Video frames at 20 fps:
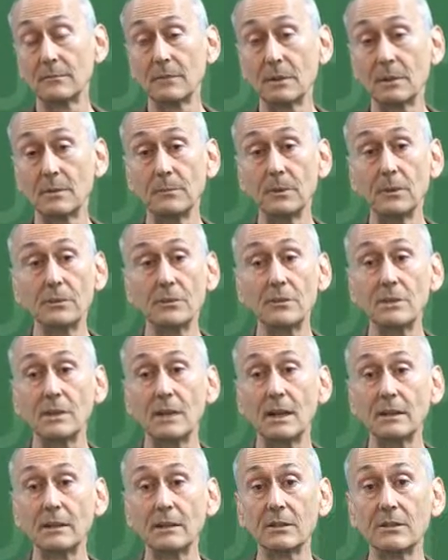computer
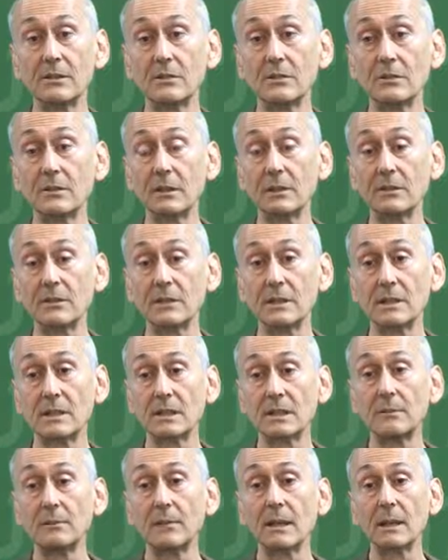scientists who are
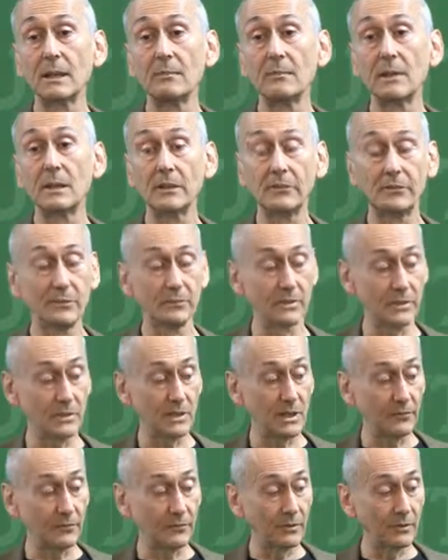interested in making money from the
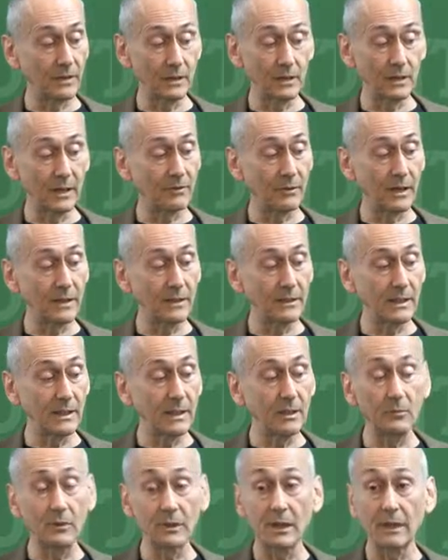software that they write, and they
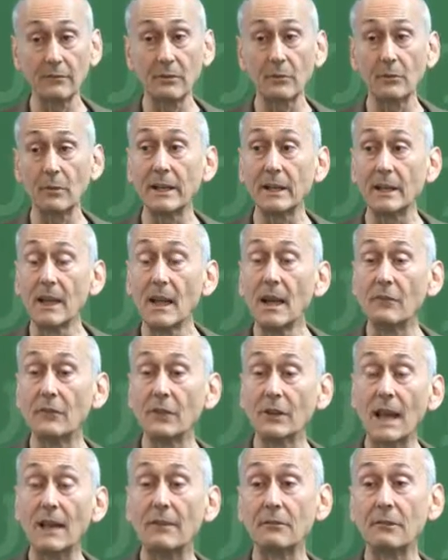don't want to give it away. And
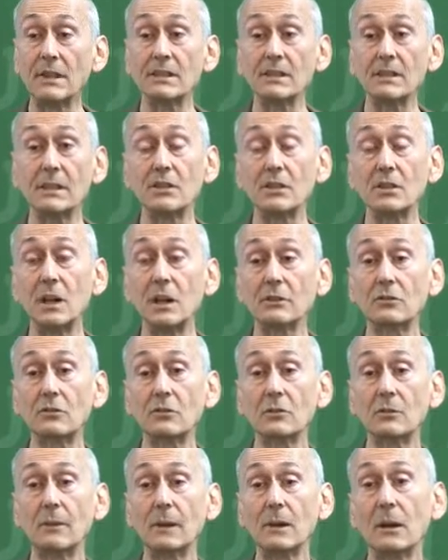for that reason, it's not
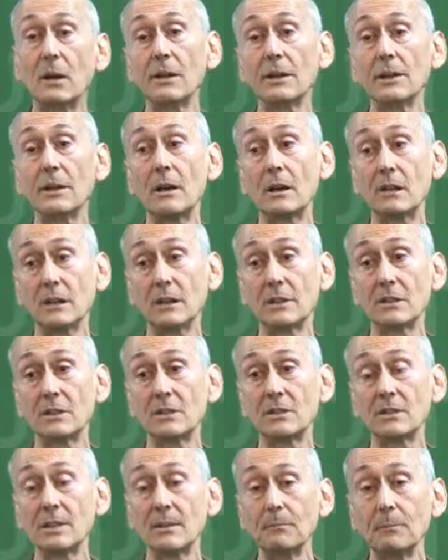true about all knowledge.
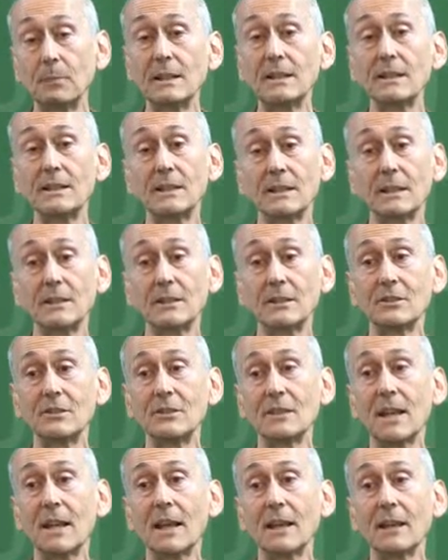It's simplistic to
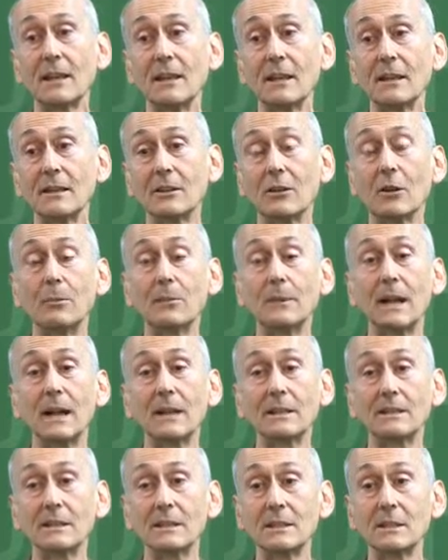say that open
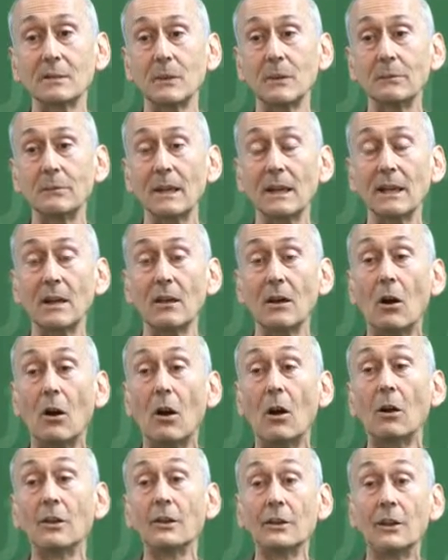access is about making
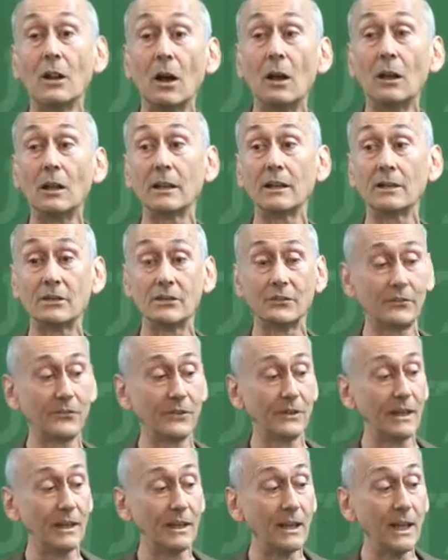all knowledge
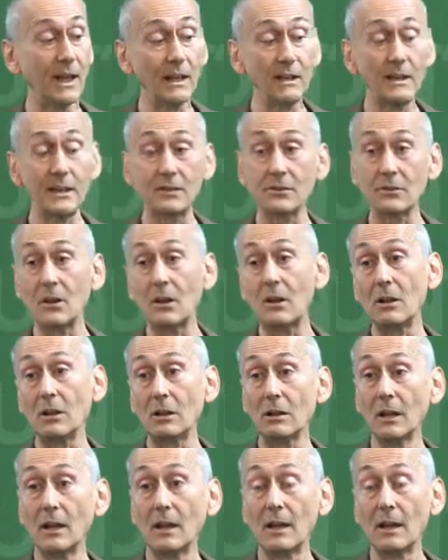free. These are
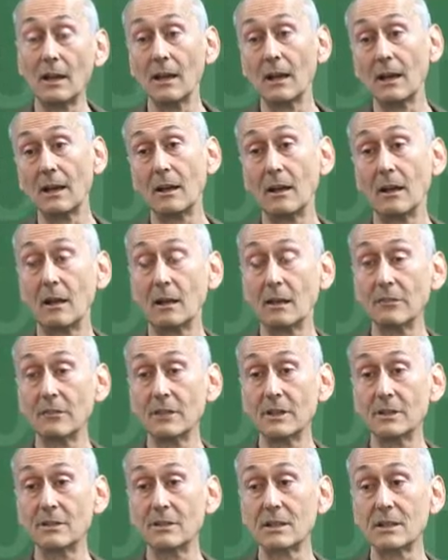all of
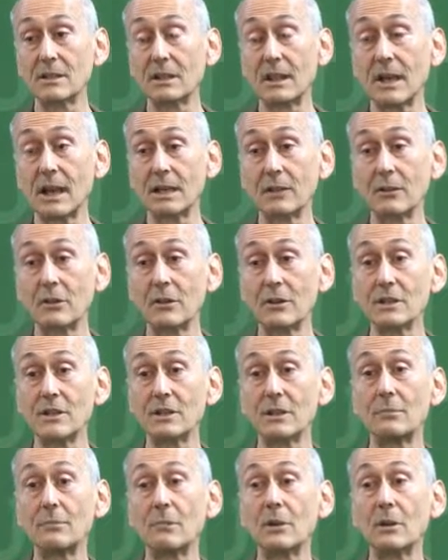these categories
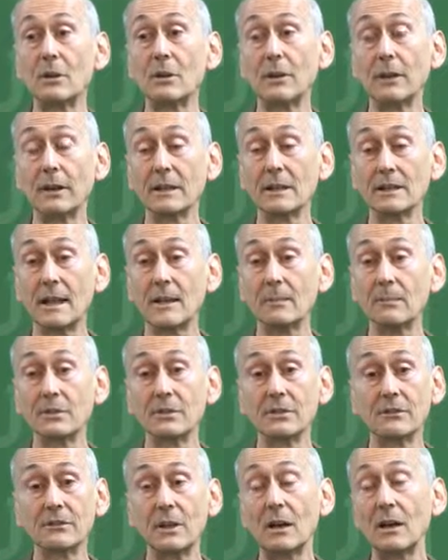and more are
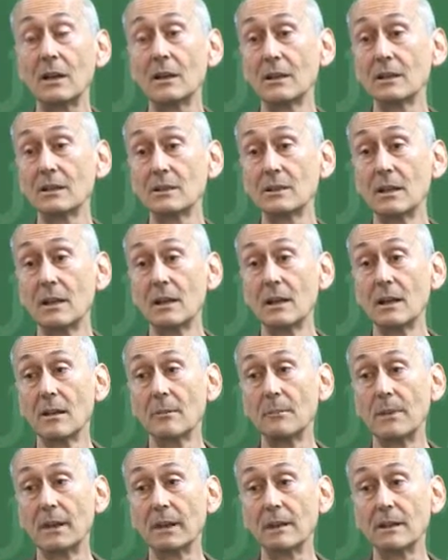examples of knowledge,
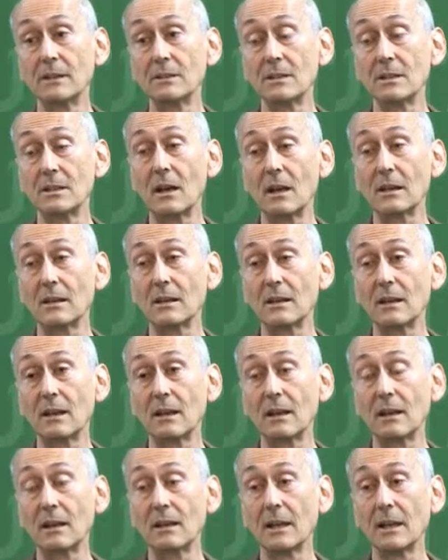but it's not
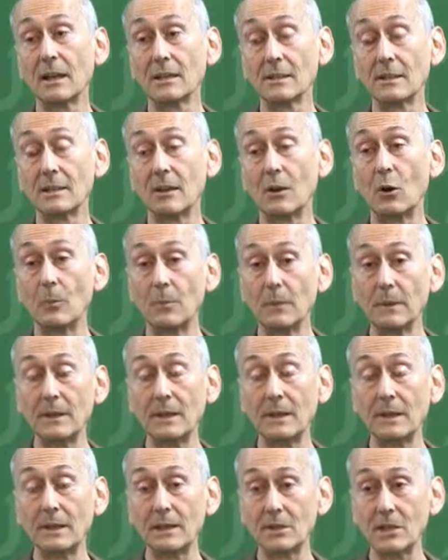as an open
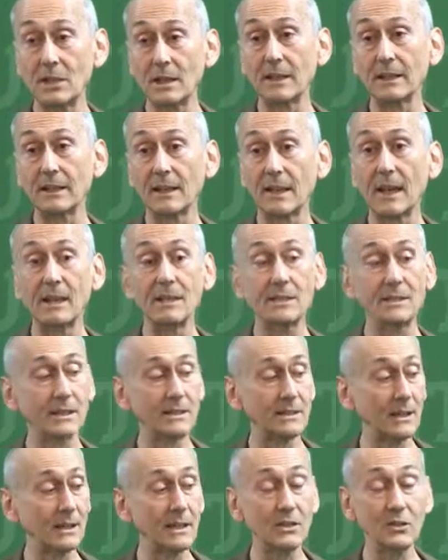and shut a case
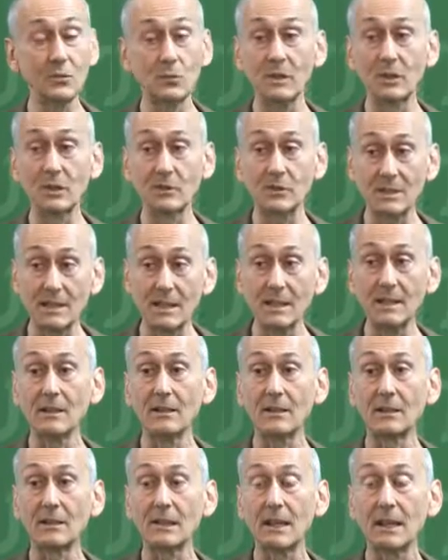as it is with the
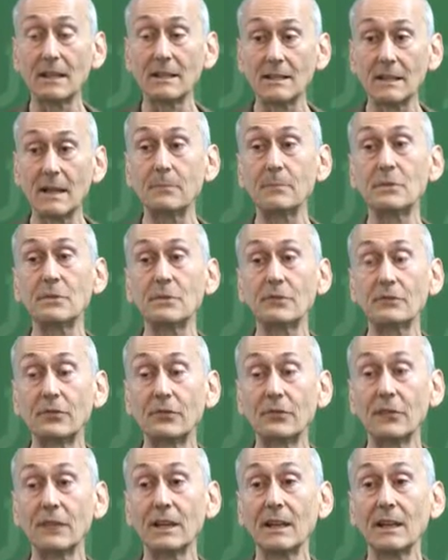single
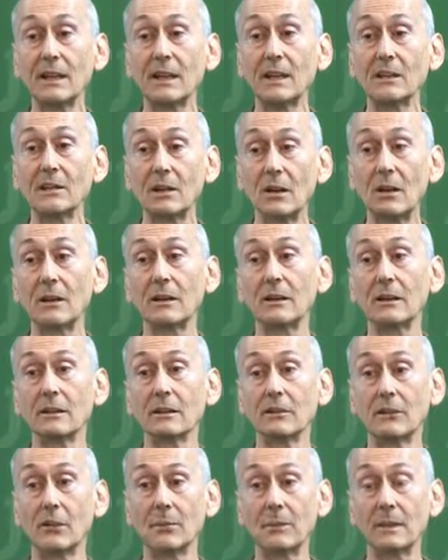exception-free target
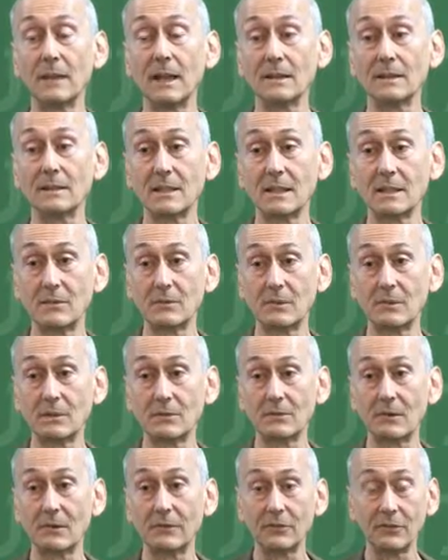of open access, which
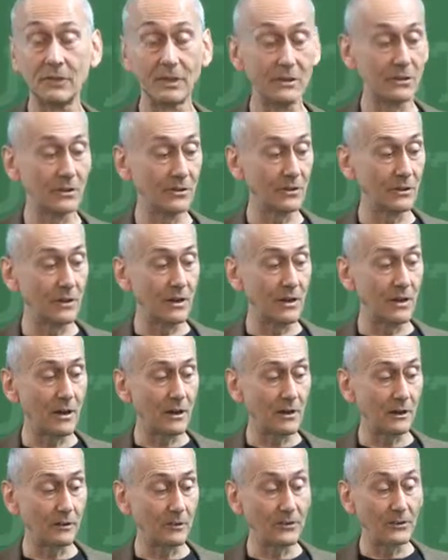is refereed journal
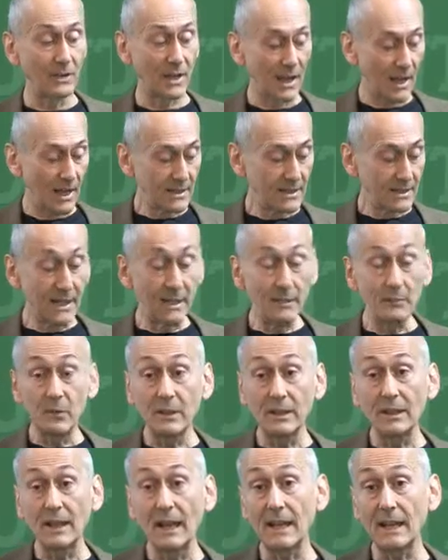articles. Same
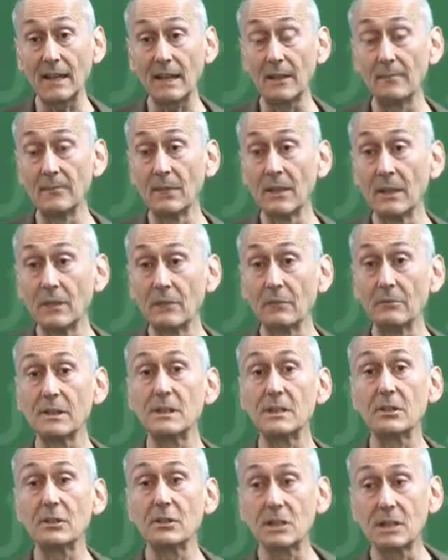with data. The
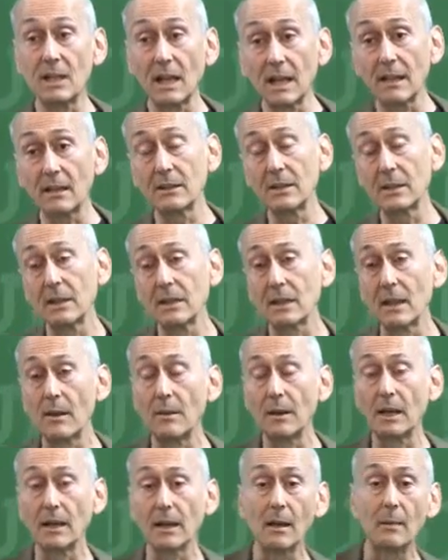research data that
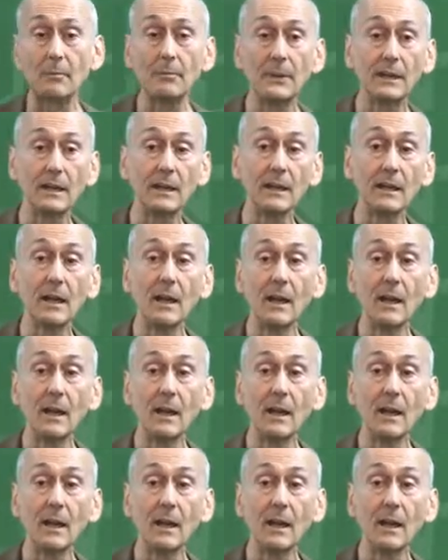accompany